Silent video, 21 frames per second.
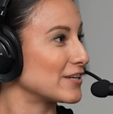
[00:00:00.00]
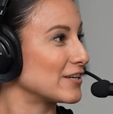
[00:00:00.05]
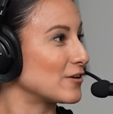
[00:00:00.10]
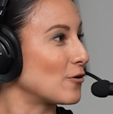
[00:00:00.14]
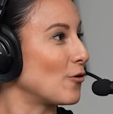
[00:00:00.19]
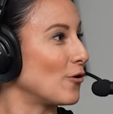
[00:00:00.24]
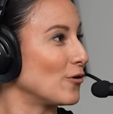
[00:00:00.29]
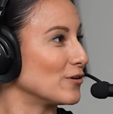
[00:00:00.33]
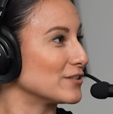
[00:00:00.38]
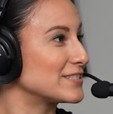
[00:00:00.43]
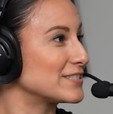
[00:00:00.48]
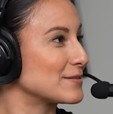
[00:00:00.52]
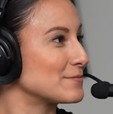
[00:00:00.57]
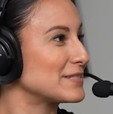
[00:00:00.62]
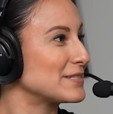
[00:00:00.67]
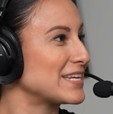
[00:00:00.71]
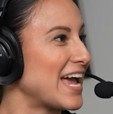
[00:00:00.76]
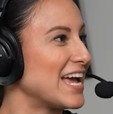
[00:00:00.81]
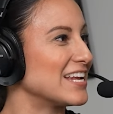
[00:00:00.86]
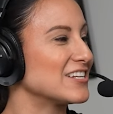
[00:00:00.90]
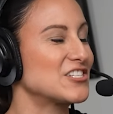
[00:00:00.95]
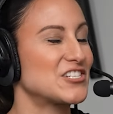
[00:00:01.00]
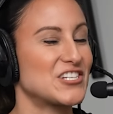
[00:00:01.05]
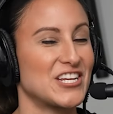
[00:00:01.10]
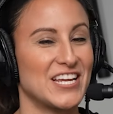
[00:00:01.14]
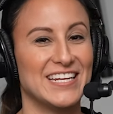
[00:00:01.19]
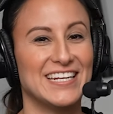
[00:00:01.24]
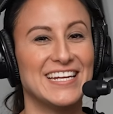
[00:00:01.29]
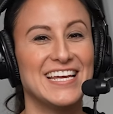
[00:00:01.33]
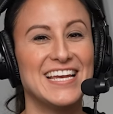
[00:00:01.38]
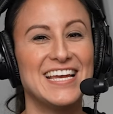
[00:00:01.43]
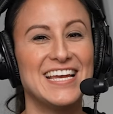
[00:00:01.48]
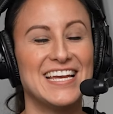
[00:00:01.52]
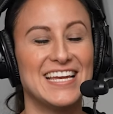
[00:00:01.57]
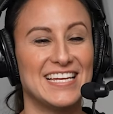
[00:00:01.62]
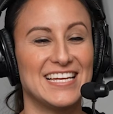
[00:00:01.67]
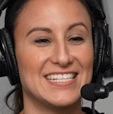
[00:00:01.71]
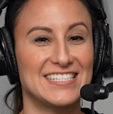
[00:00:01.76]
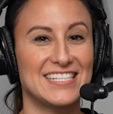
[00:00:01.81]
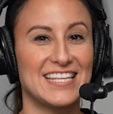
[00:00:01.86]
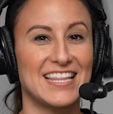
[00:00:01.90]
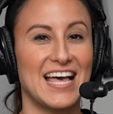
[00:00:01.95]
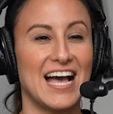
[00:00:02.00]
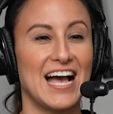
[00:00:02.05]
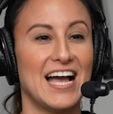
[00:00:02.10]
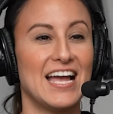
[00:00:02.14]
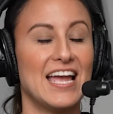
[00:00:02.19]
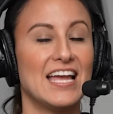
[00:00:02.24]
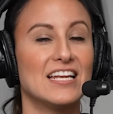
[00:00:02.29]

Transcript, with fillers: can Boa hold some tension style. Into that.